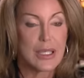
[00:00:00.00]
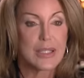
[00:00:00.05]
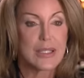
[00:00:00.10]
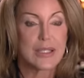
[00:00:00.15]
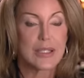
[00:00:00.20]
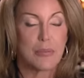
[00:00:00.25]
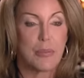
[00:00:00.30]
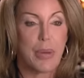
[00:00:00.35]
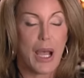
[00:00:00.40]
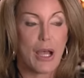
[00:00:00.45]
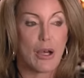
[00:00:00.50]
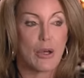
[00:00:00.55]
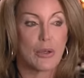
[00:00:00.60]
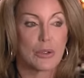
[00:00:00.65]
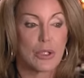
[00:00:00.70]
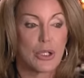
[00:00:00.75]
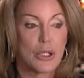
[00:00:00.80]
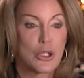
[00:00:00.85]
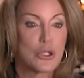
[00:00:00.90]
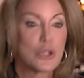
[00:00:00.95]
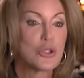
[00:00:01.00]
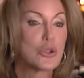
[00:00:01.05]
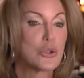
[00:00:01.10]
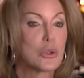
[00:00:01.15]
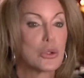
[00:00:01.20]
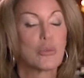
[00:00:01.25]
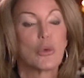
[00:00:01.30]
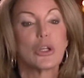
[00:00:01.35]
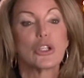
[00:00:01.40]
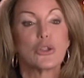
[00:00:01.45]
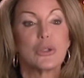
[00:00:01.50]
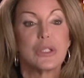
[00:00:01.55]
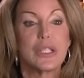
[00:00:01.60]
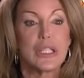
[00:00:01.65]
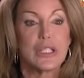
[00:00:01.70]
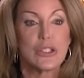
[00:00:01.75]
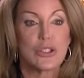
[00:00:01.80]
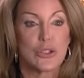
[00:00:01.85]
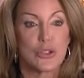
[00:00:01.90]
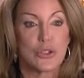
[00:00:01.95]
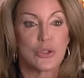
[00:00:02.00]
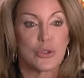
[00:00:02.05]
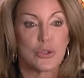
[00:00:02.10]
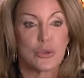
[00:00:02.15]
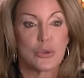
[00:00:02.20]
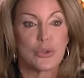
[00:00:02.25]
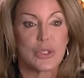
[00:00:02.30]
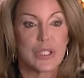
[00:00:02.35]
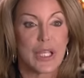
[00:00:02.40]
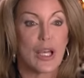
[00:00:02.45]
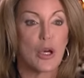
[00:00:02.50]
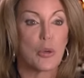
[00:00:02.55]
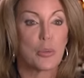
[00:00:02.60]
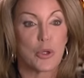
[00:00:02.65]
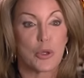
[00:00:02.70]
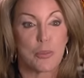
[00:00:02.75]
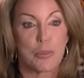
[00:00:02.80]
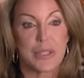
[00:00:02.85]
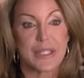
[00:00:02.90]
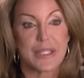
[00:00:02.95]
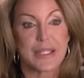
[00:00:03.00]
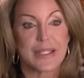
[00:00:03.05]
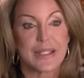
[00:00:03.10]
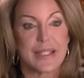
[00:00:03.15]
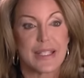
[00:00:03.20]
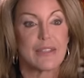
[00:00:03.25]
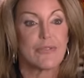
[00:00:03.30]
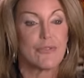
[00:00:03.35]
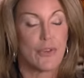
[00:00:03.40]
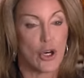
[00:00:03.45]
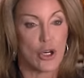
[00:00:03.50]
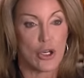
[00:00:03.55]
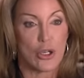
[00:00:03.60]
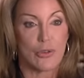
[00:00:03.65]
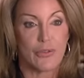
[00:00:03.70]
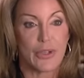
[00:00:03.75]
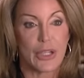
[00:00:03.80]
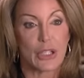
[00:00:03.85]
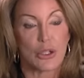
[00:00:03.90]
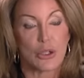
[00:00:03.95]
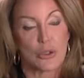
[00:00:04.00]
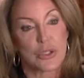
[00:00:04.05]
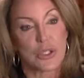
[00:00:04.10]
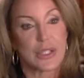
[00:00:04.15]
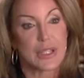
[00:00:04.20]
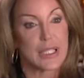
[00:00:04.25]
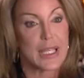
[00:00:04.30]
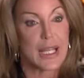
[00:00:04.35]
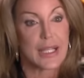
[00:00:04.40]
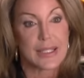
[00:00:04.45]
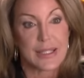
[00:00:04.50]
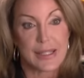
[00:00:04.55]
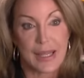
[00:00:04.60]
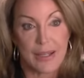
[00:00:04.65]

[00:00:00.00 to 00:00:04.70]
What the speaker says: It's about doing what you need to do to help your business evolve and go to the next